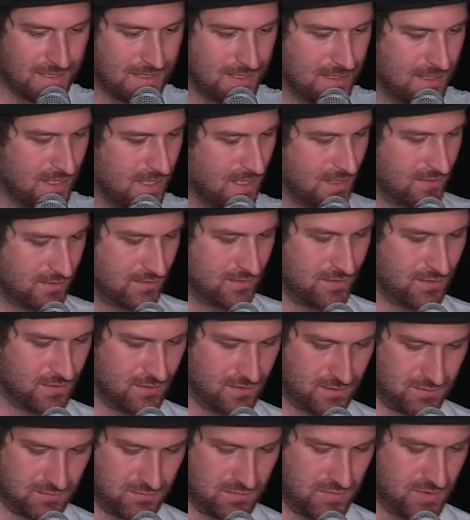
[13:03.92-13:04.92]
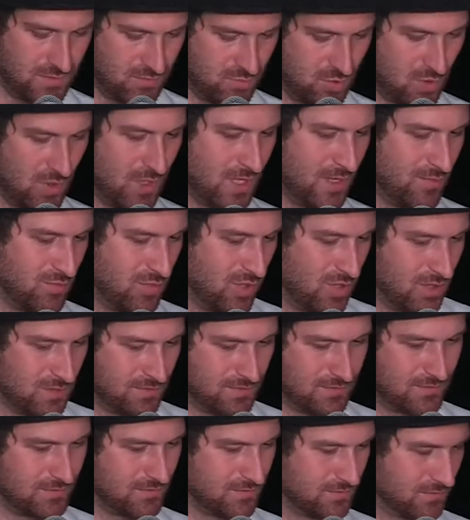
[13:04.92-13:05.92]
and the book I
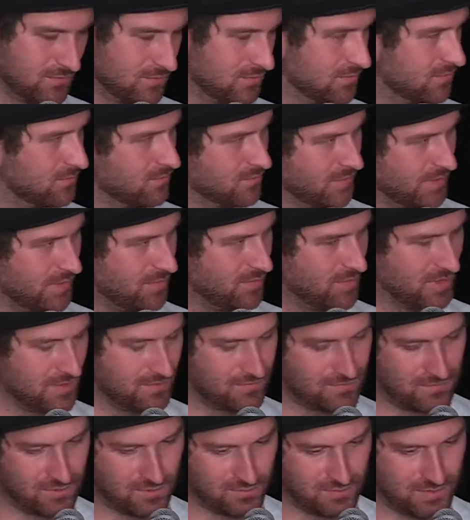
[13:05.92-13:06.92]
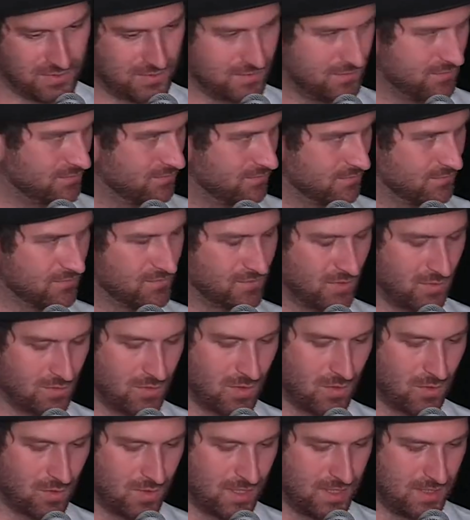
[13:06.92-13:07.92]
brought with me from
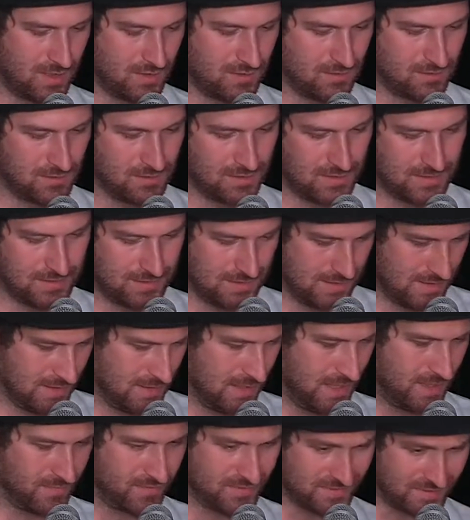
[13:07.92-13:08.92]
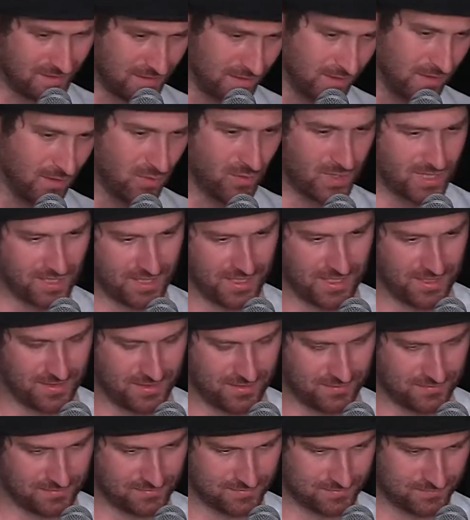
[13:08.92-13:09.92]
Korea, and we started looking at
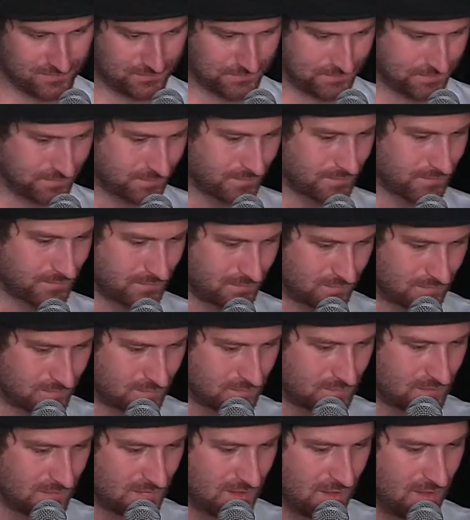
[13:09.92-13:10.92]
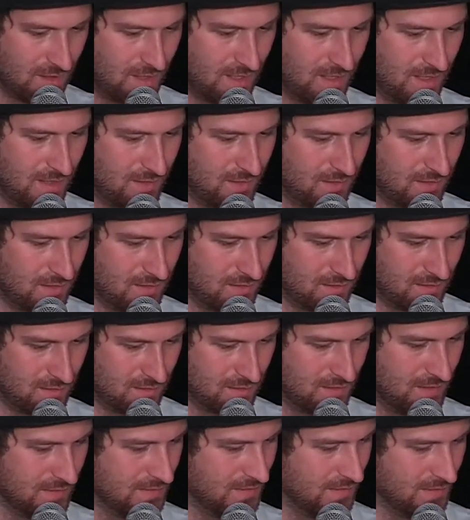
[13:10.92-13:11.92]
it, and
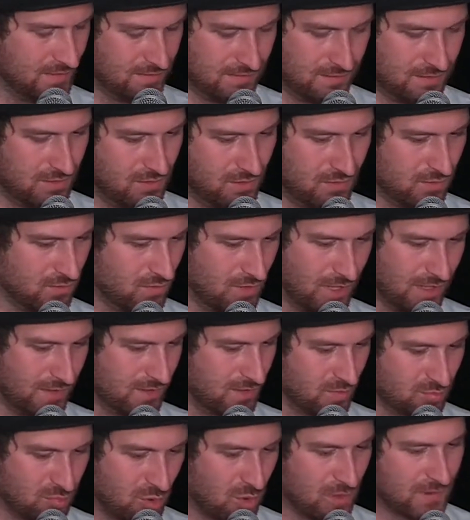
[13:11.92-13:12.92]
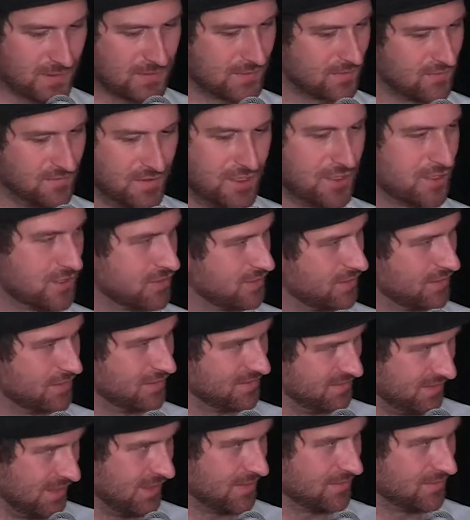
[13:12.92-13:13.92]
he said, like the book is finished in a
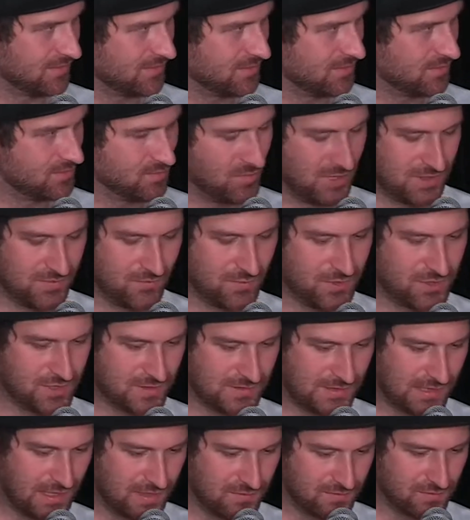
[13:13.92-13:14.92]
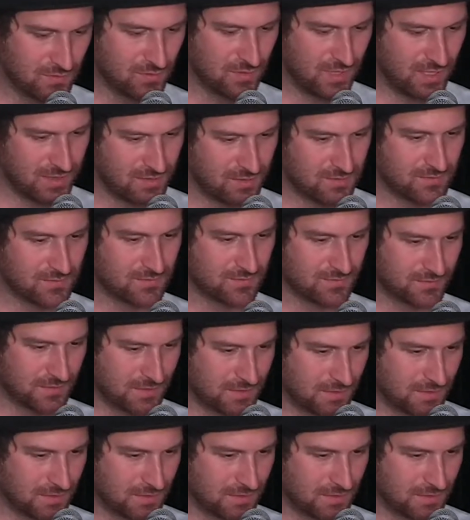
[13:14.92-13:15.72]
sense, but we just have to kind of